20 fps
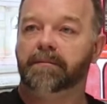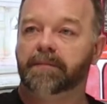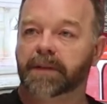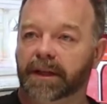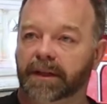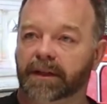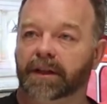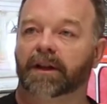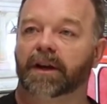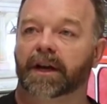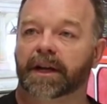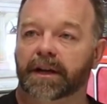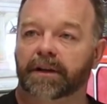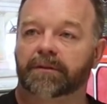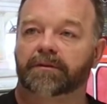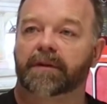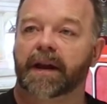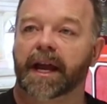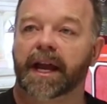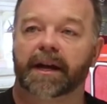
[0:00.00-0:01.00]
ambient light
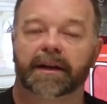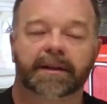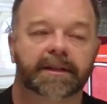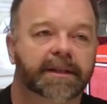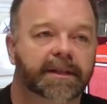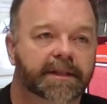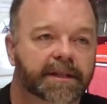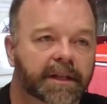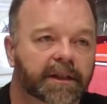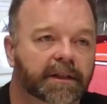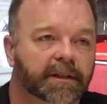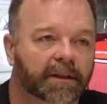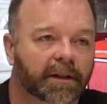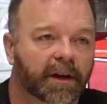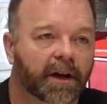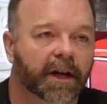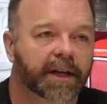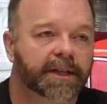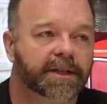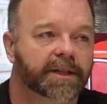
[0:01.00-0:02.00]
around that's going to
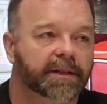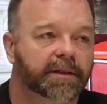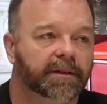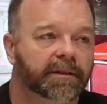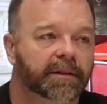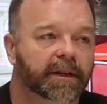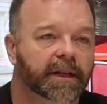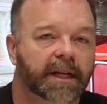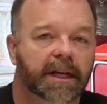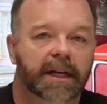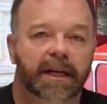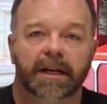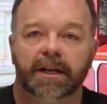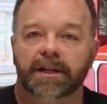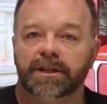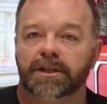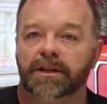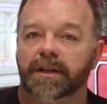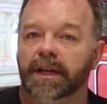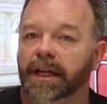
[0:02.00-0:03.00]
light you.
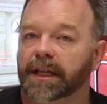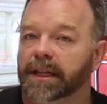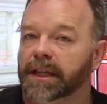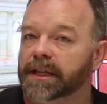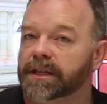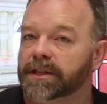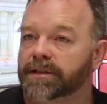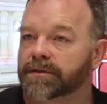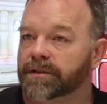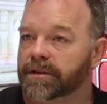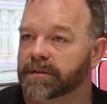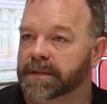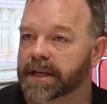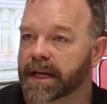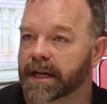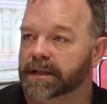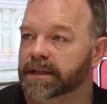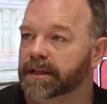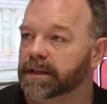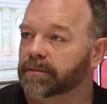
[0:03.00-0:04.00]
Shooting in this room is
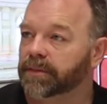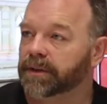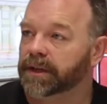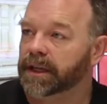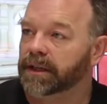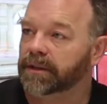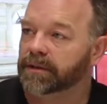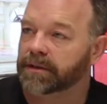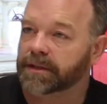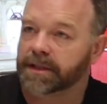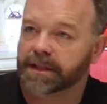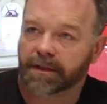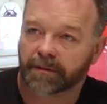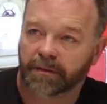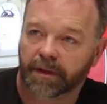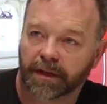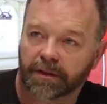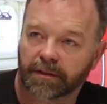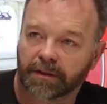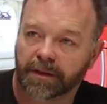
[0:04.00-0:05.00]
actually pretty good. So
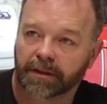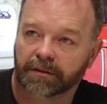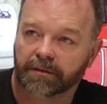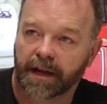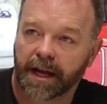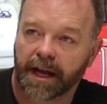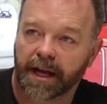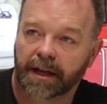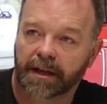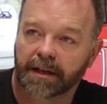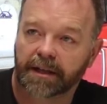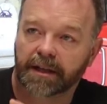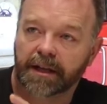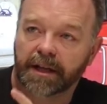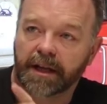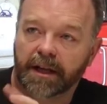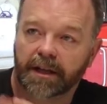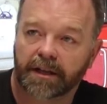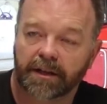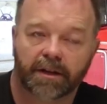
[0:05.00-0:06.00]
when I look around,
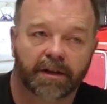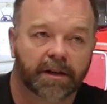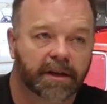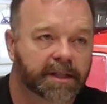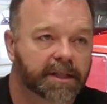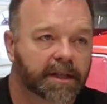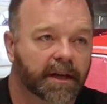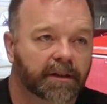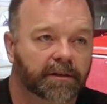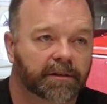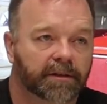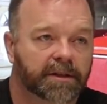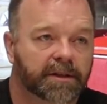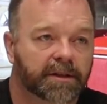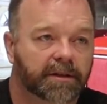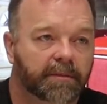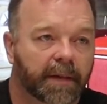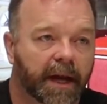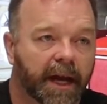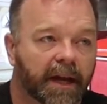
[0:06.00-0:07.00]
you guys don't look too
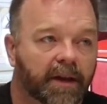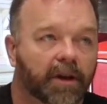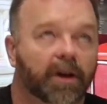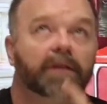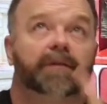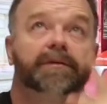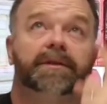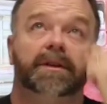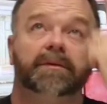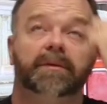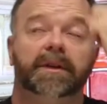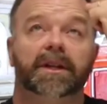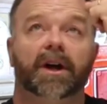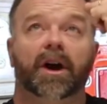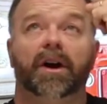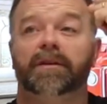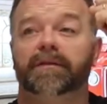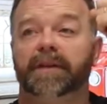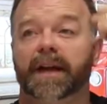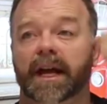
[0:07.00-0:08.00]
bad. Often with
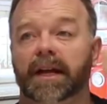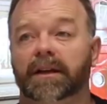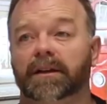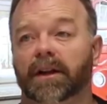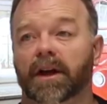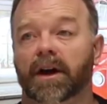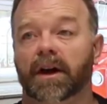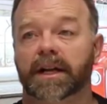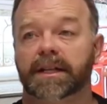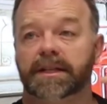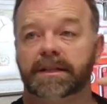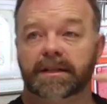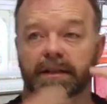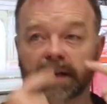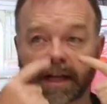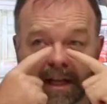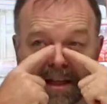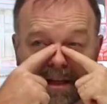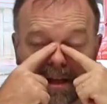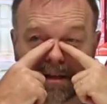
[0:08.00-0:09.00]
overhead lights, you
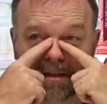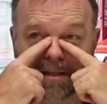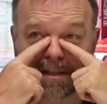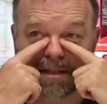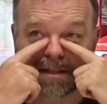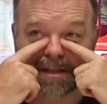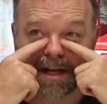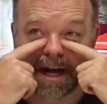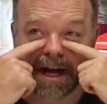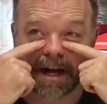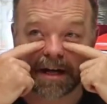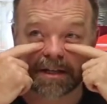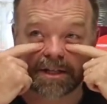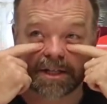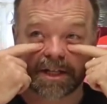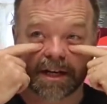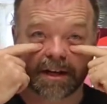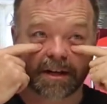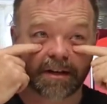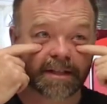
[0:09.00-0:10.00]
get those dark
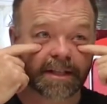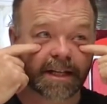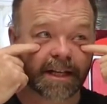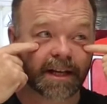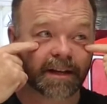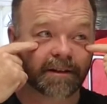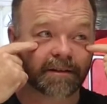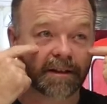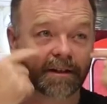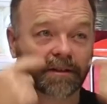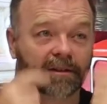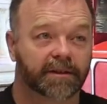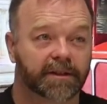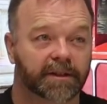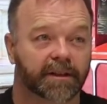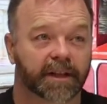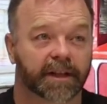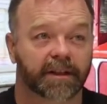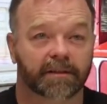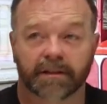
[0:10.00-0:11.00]
shadows here and it looks
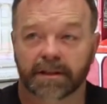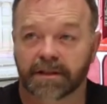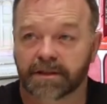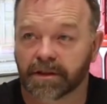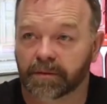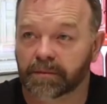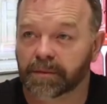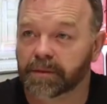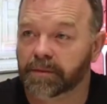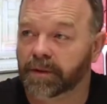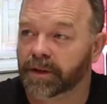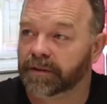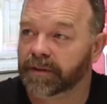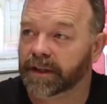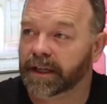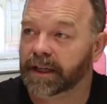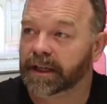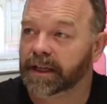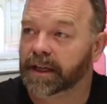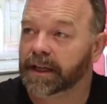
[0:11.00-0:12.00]
like you're in a zombie
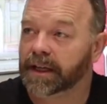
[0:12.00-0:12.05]
movie.